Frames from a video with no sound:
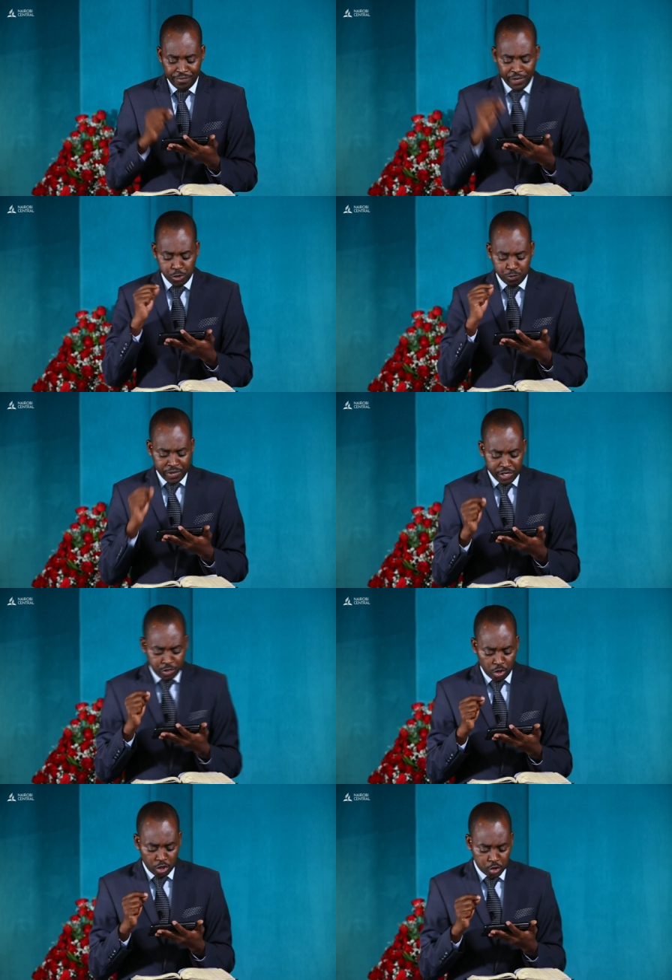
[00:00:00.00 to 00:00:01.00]
The
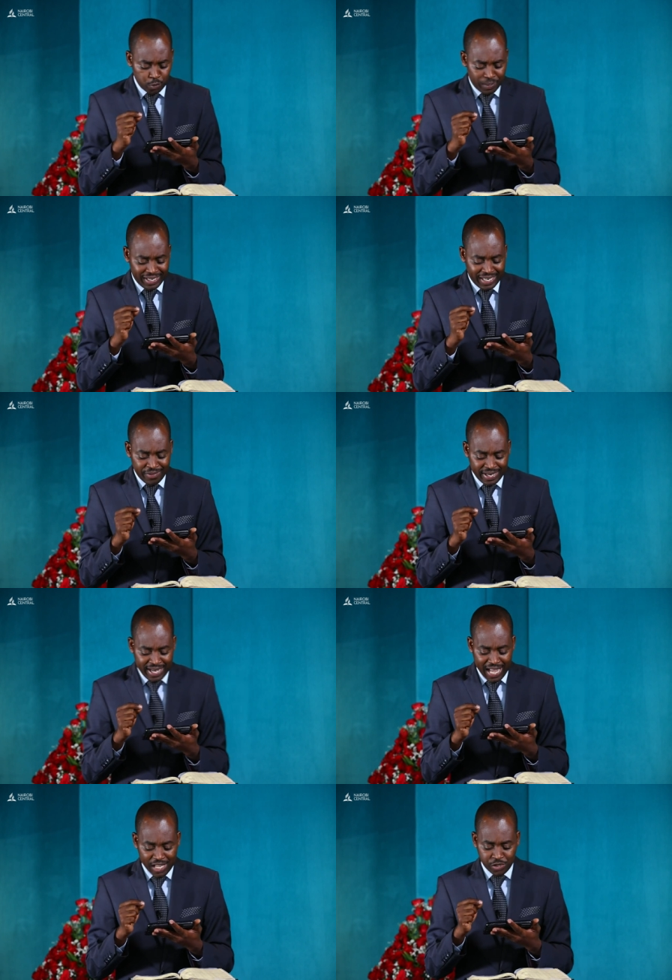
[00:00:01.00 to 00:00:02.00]
Spirit was to be
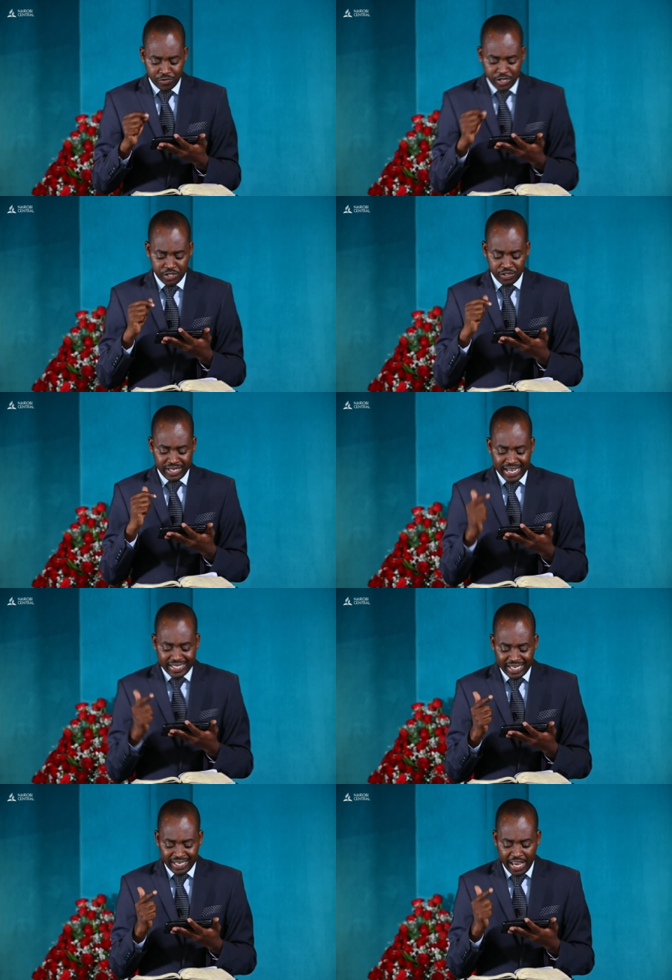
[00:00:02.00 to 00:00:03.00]
given as
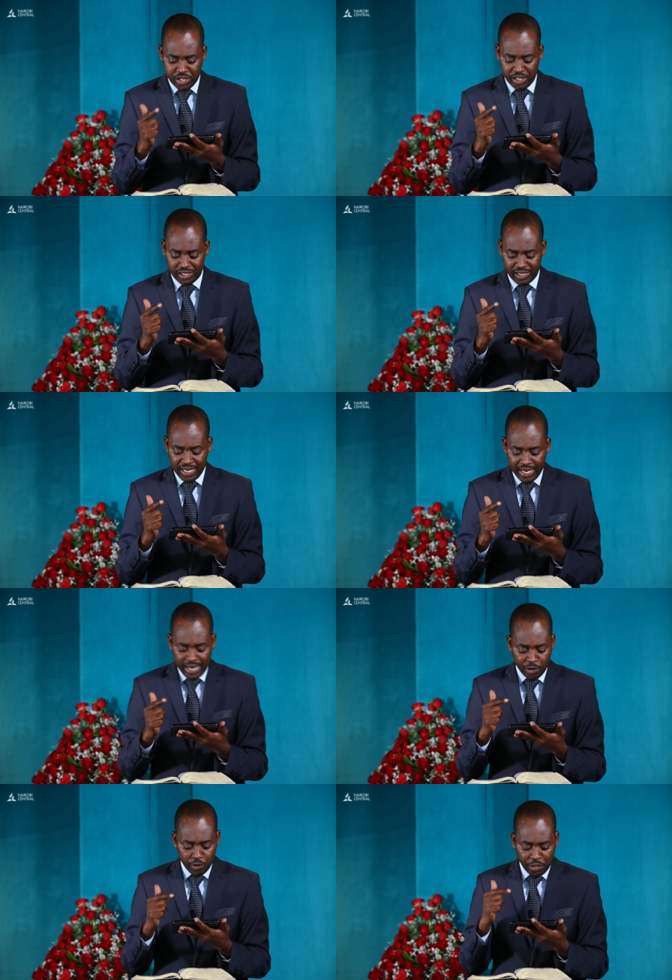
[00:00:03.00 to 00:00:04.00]
regenerating agent,
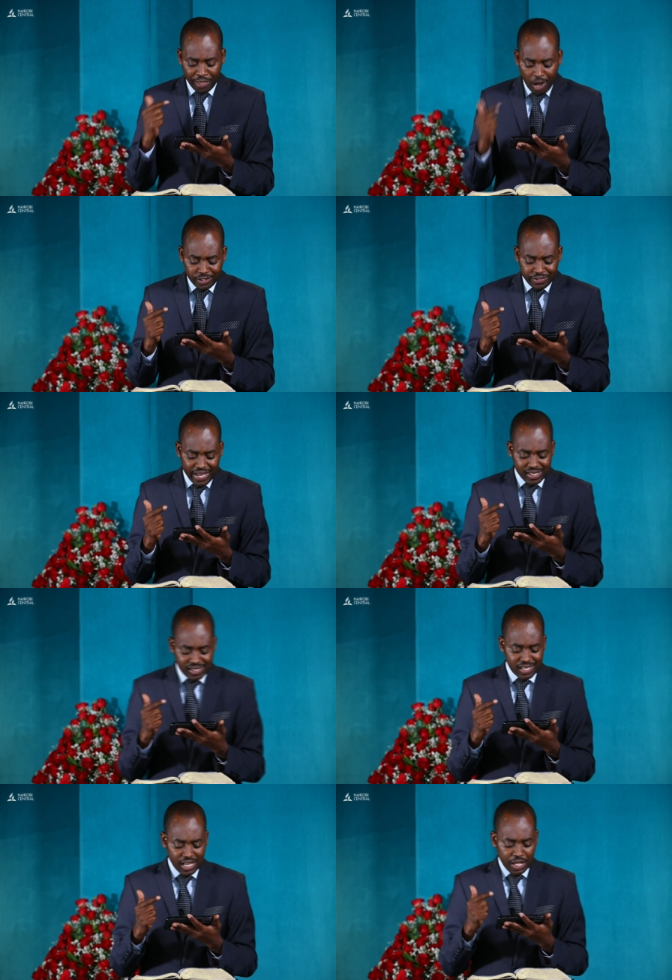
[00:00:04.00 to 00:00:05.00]
and without
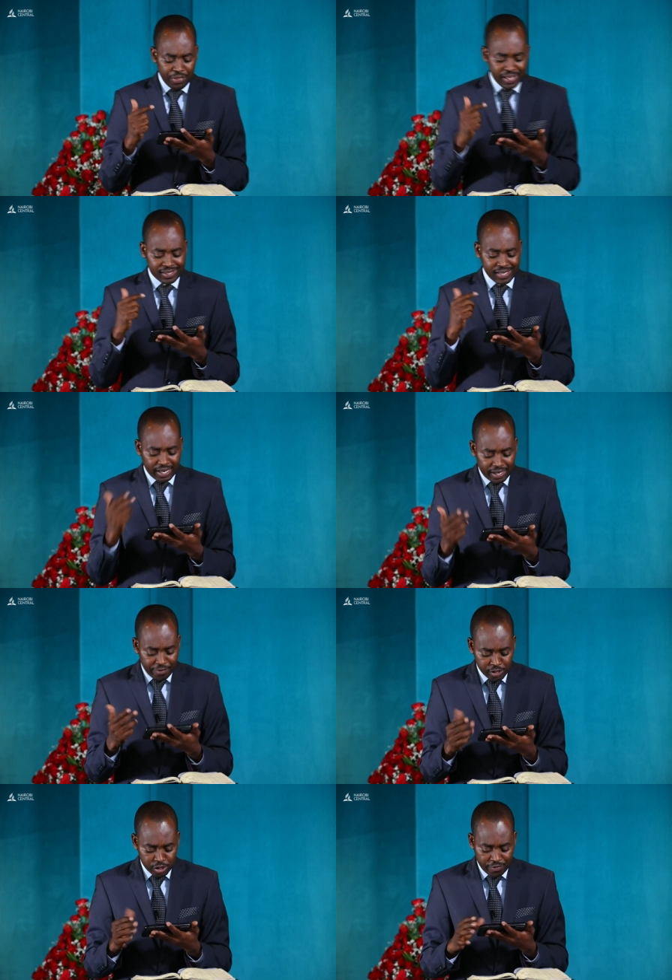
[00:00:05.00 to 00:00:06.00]
this, the
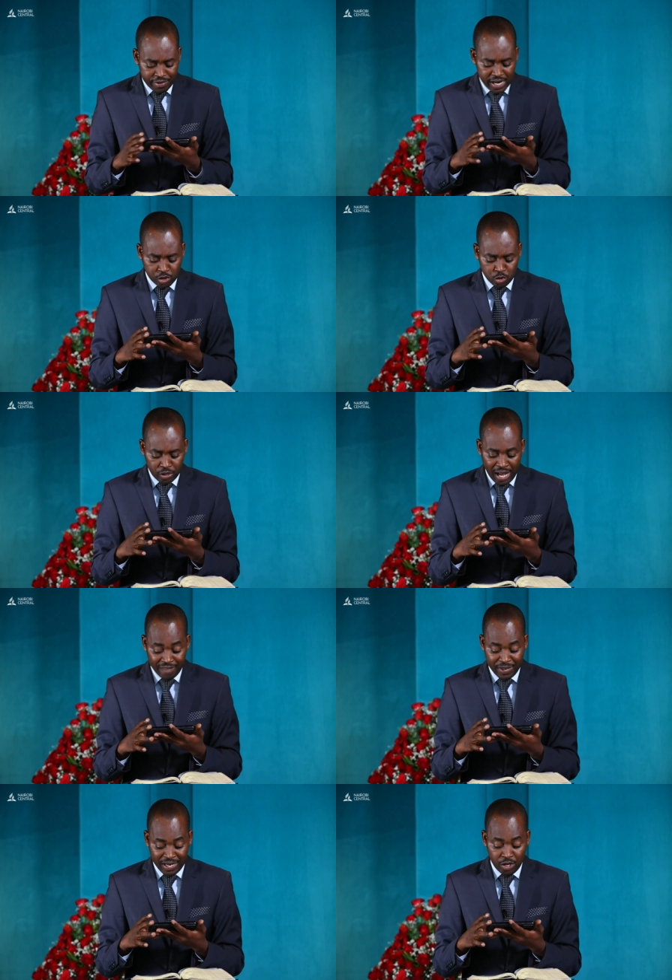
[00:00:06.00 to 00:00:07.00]
sacrifice of Christ would
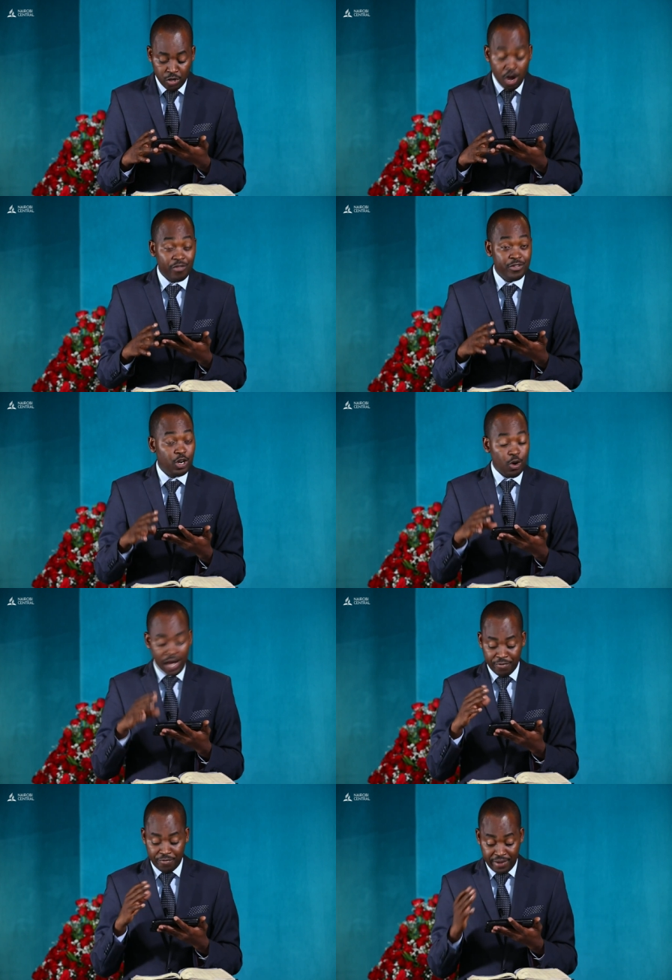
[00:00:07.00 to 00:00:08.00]
have been of no
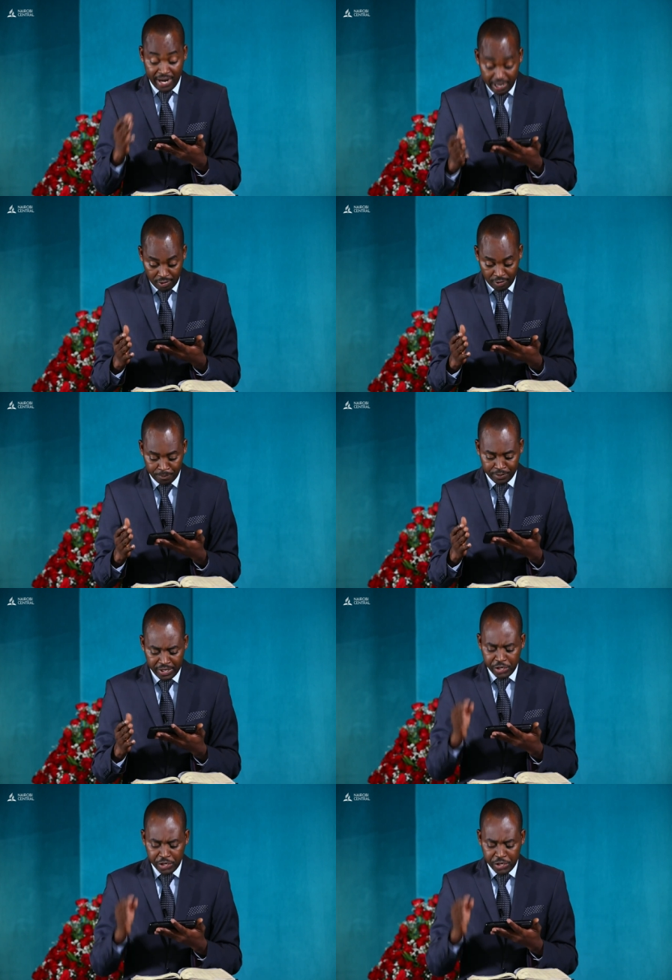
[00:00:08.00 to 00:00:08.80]
avail.